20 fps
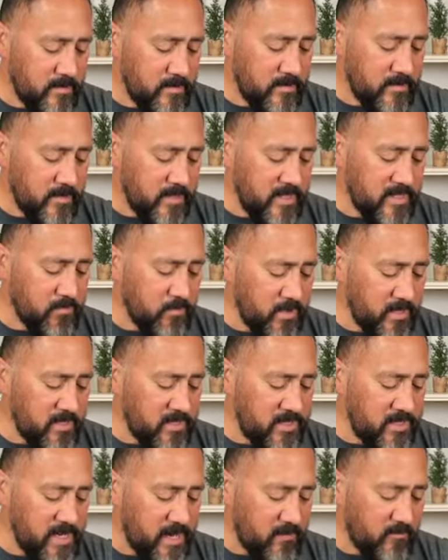This one
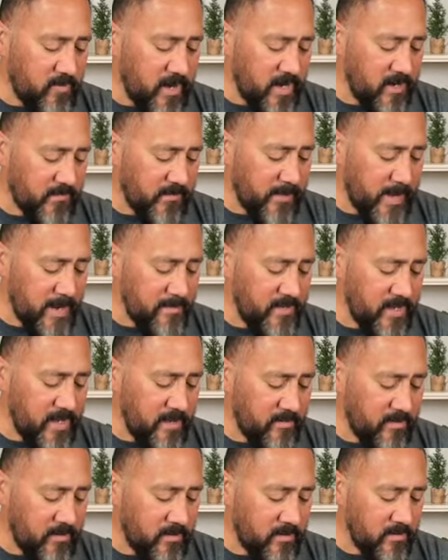shall reign over my
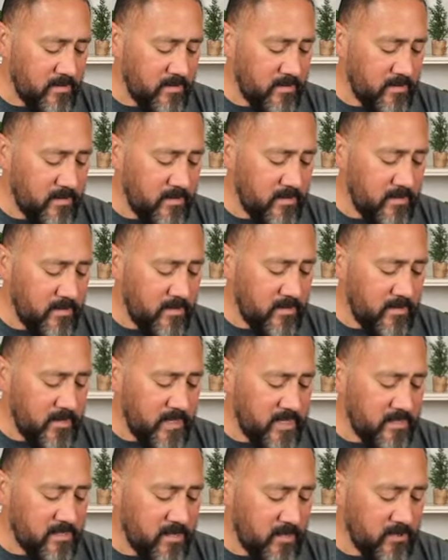people. And
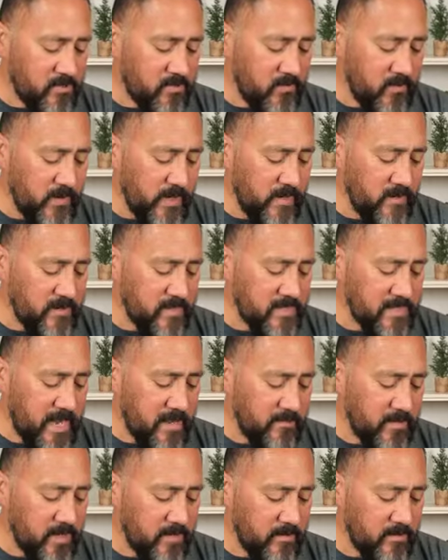then Saul drew near to
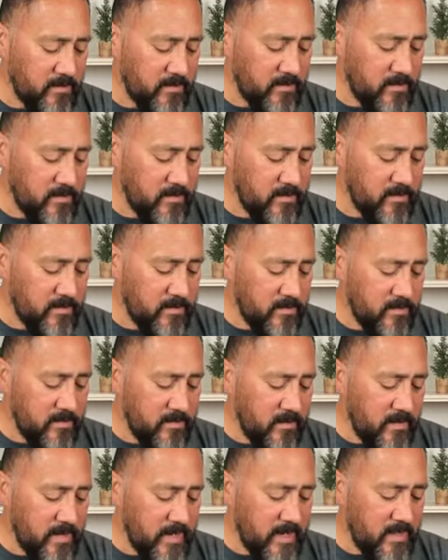Samuel
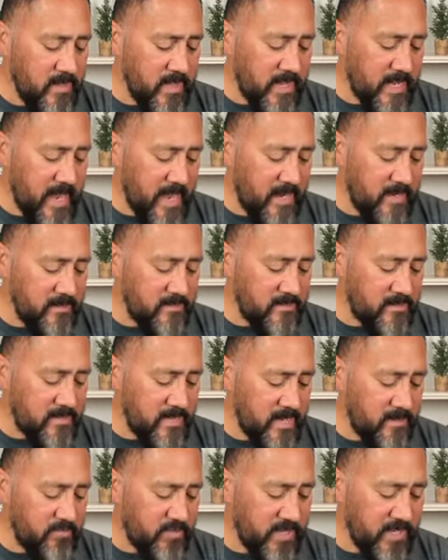in the gate and
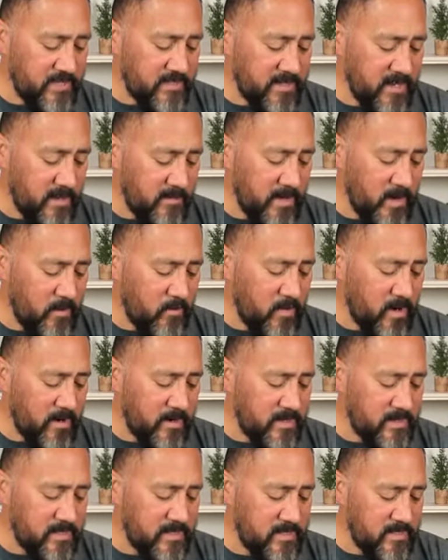said, Please tell me, where
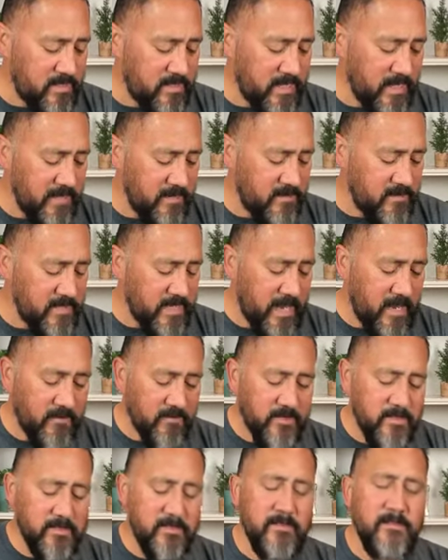is this seer's
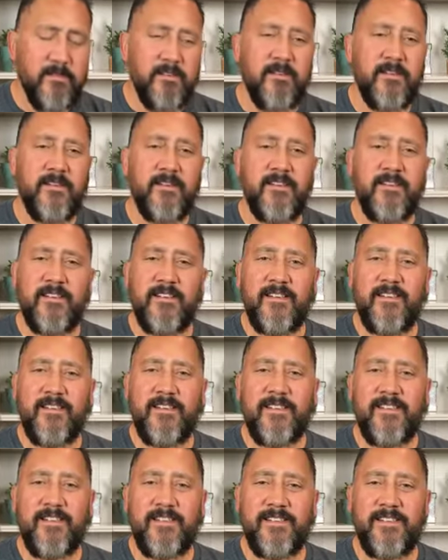house?
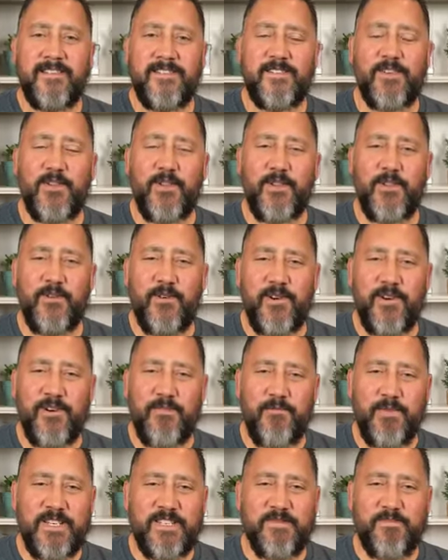So the
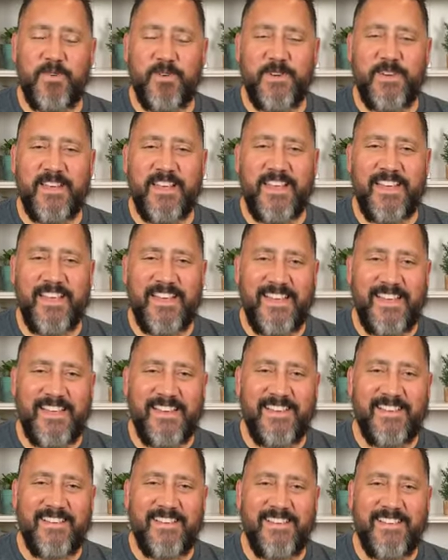Lord whispered
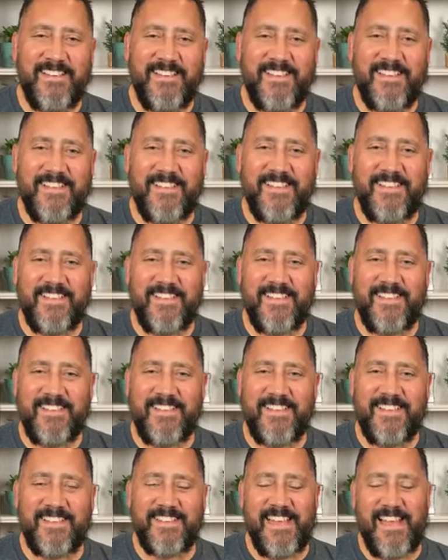in
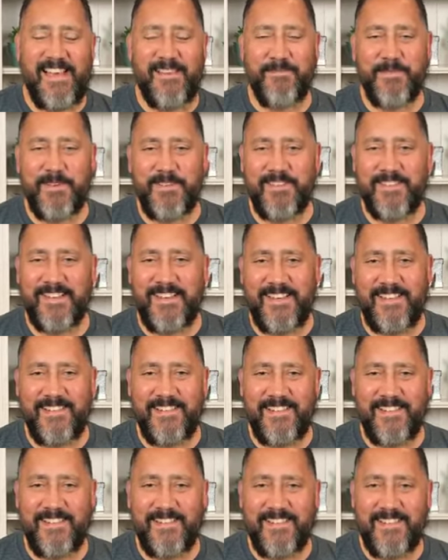Samuel's
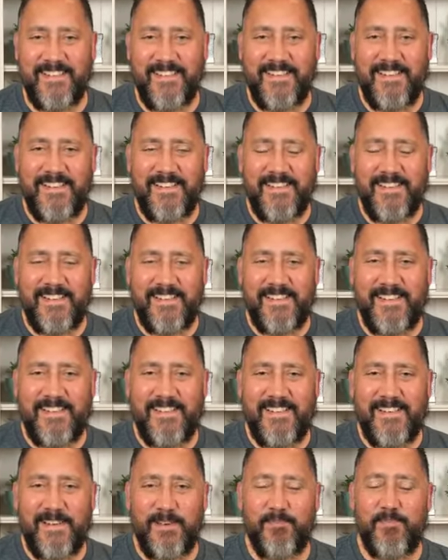ear,
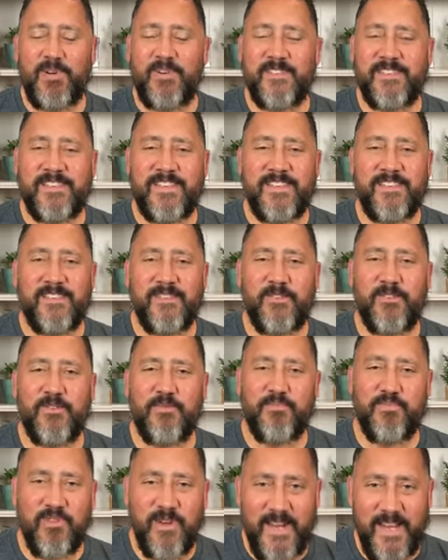A person
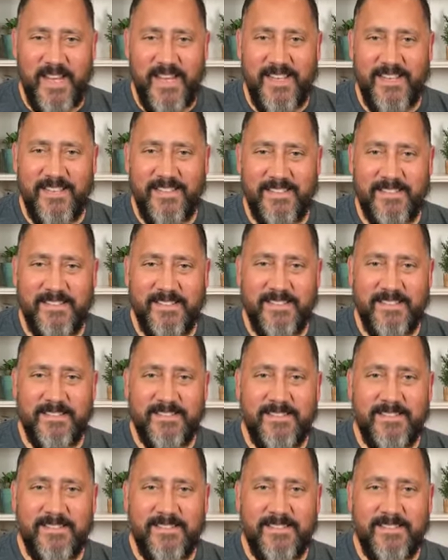who prays